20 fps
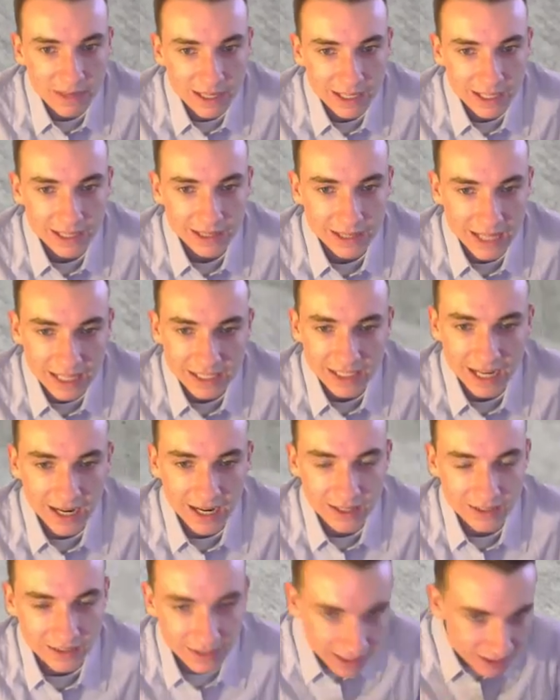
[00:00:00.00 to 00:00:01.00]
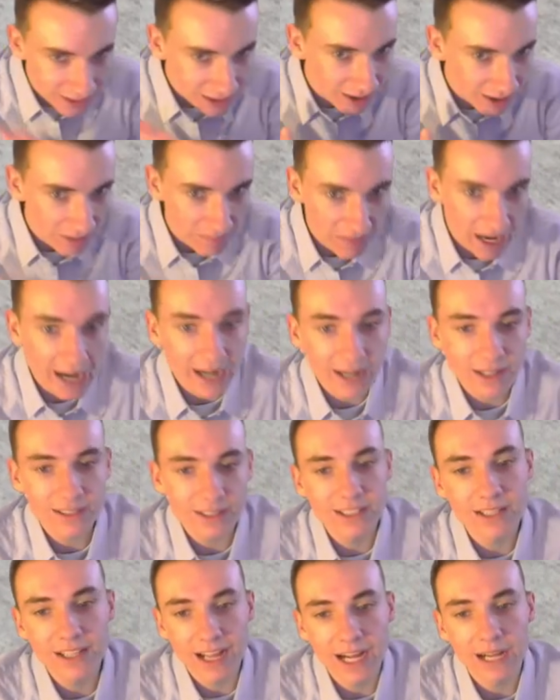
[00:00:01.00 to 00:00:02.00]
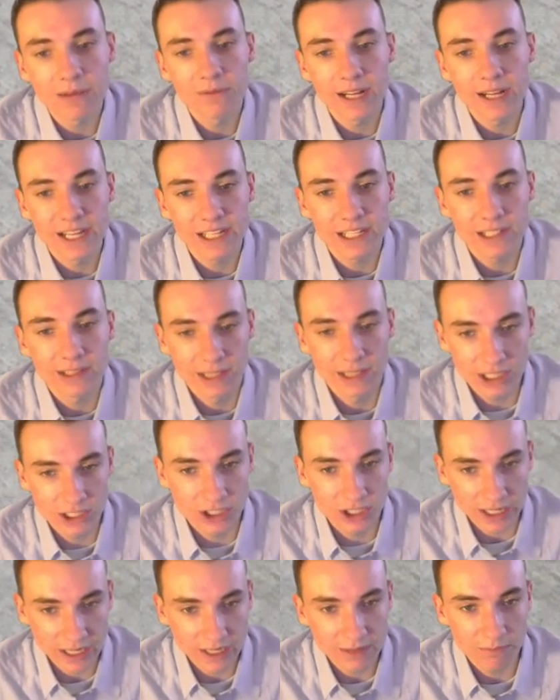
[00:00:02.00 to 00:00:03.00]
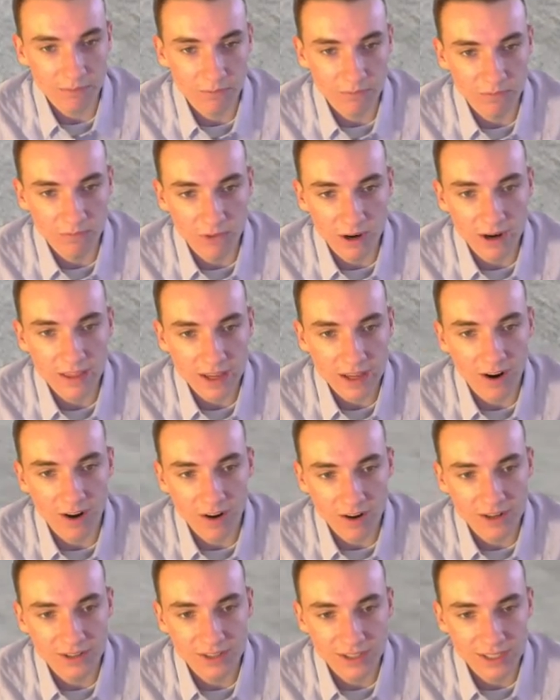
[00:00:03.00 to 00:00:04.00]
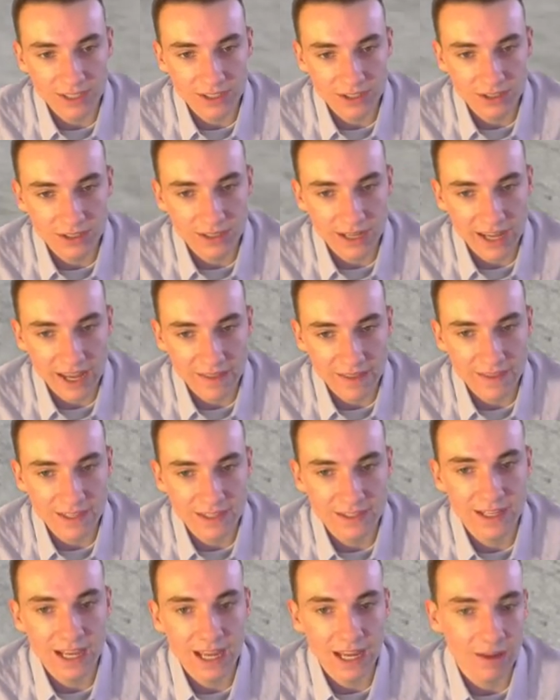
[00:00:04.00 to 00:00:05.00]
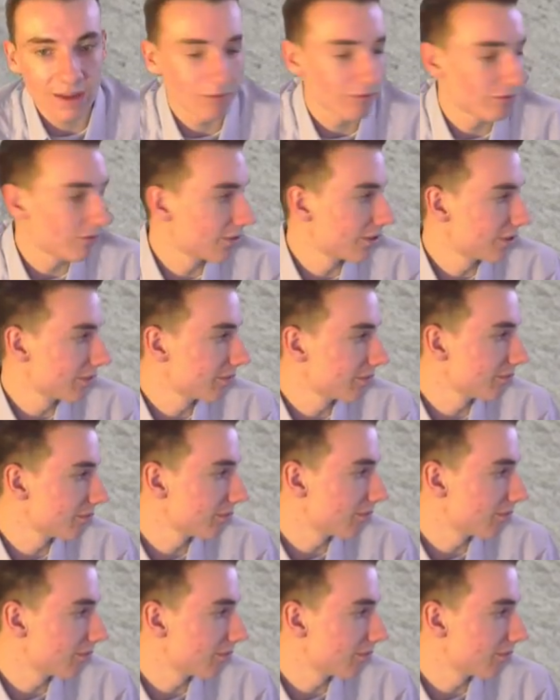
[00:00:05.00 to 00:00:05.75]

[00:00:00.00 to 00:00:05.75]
me, that's honestly like legit one of the hardest things in this game for